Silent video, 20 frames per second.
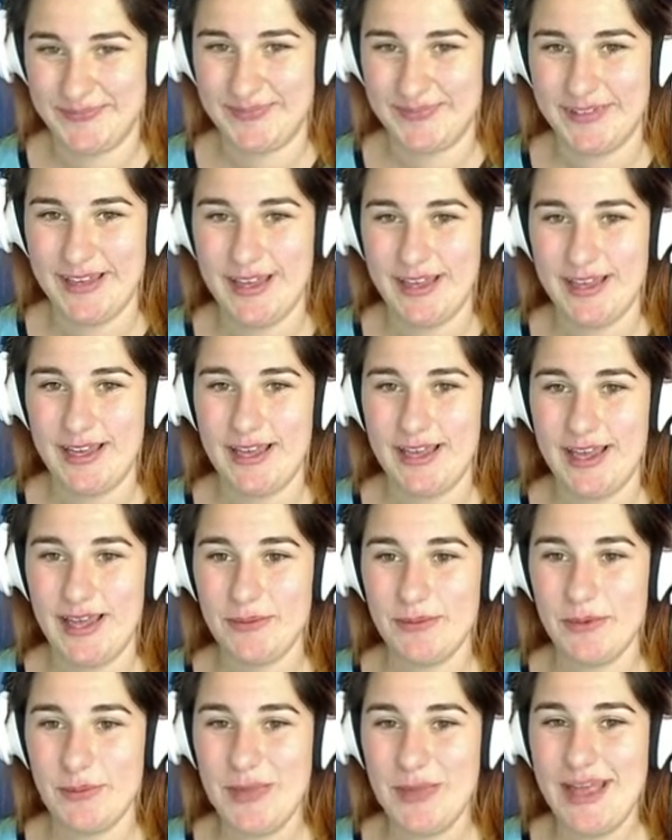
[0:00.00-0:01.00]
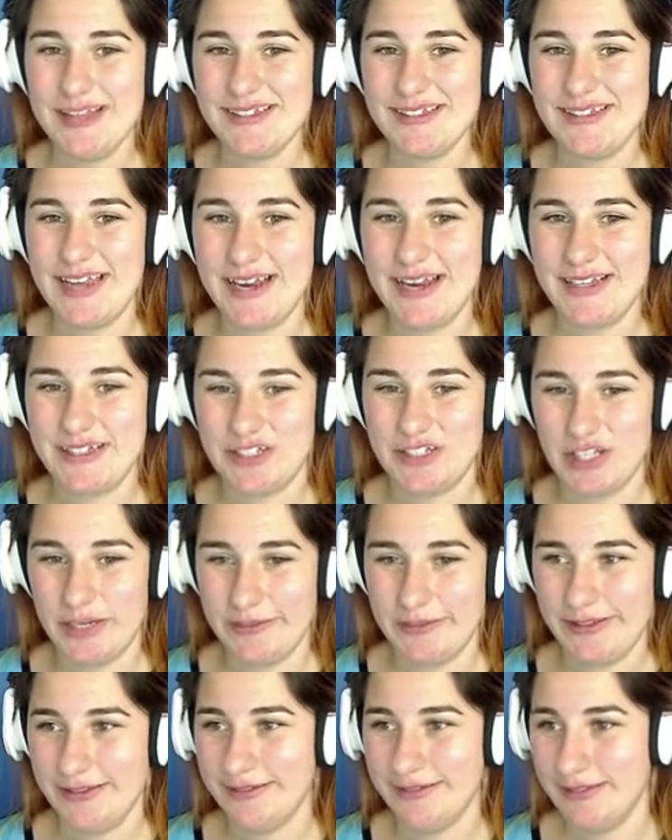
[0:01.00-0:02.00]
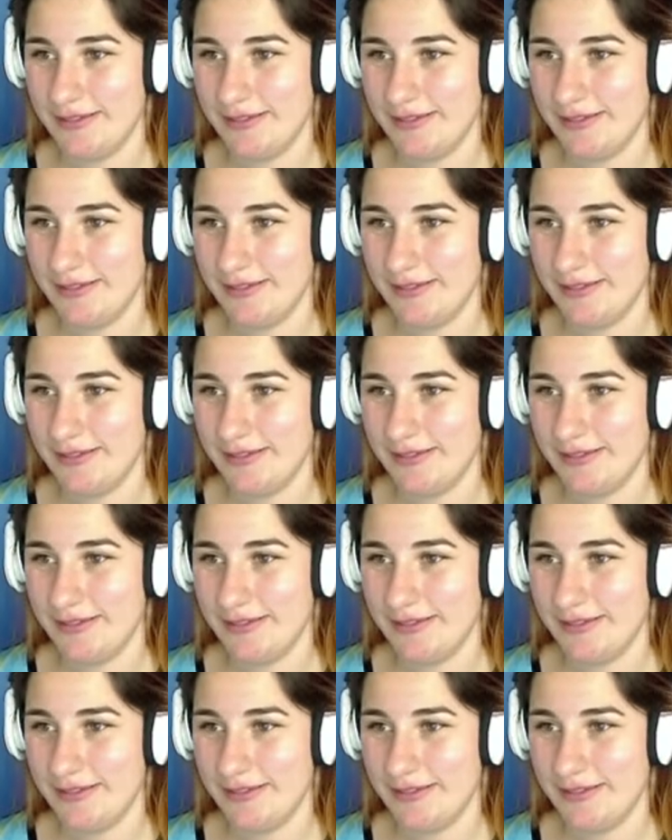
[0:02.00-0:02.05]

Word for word: Edward Benz, ladies and gentlemen, this is